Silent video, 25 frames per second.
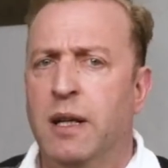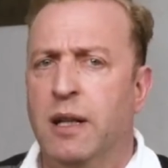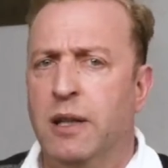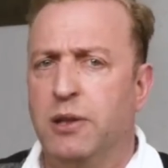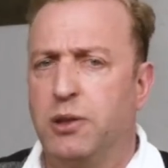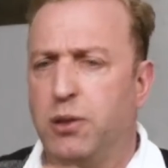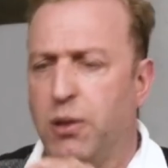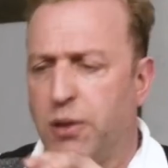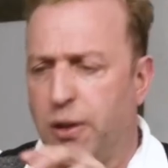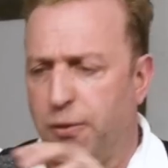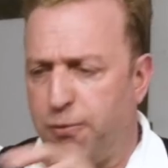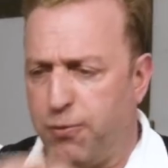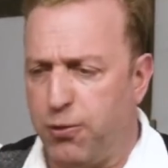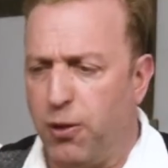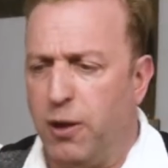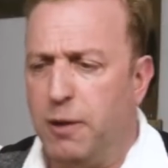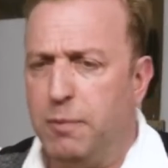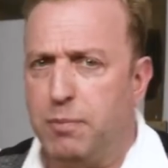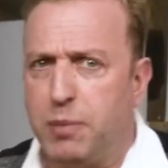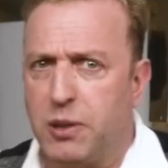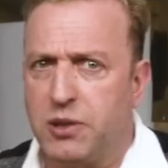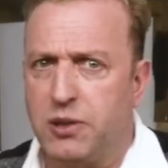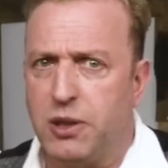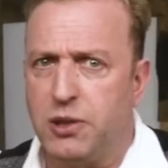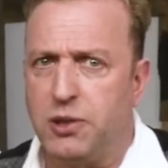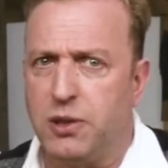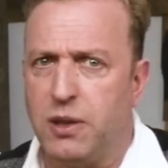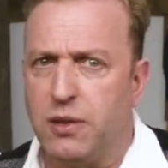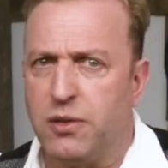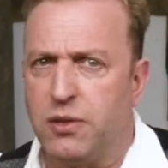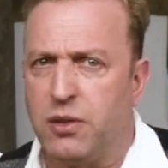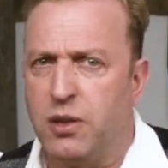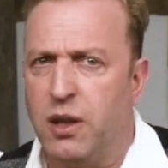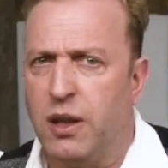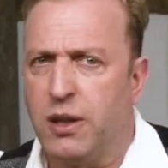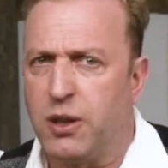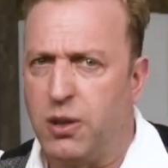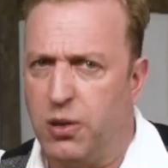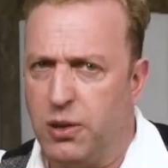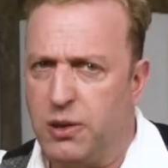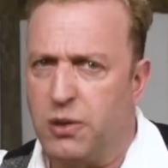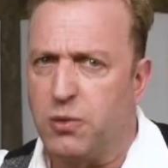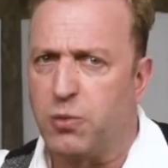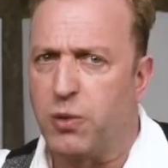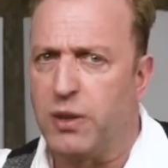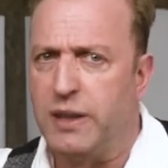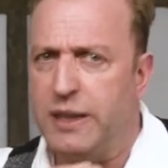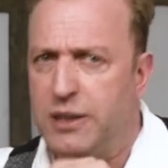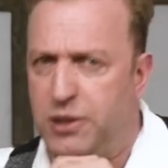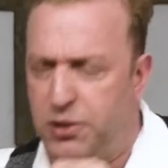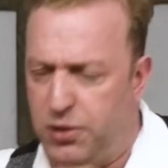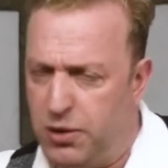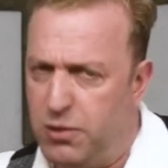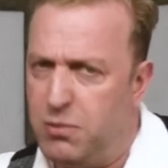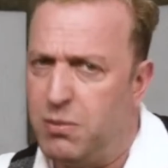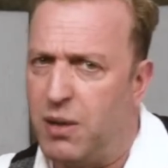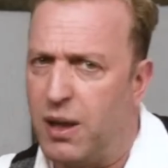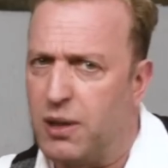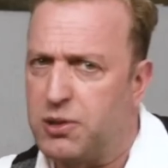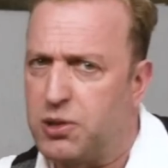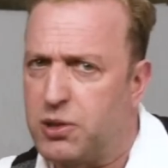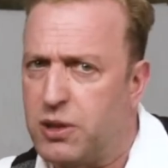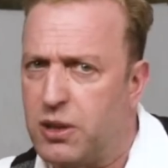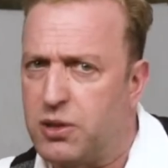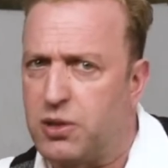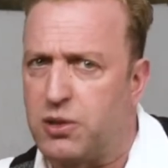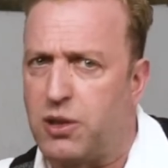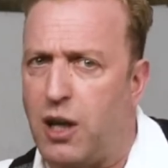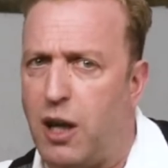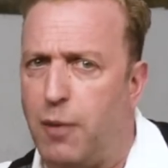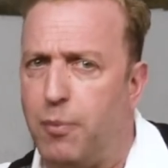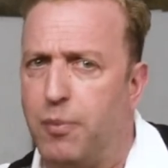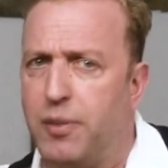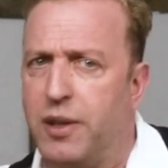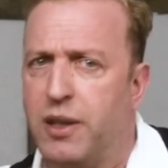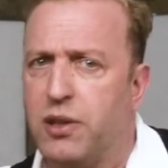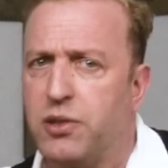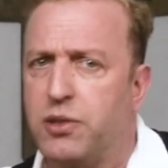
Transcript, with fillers: So the front positions couldn't really do much to stop the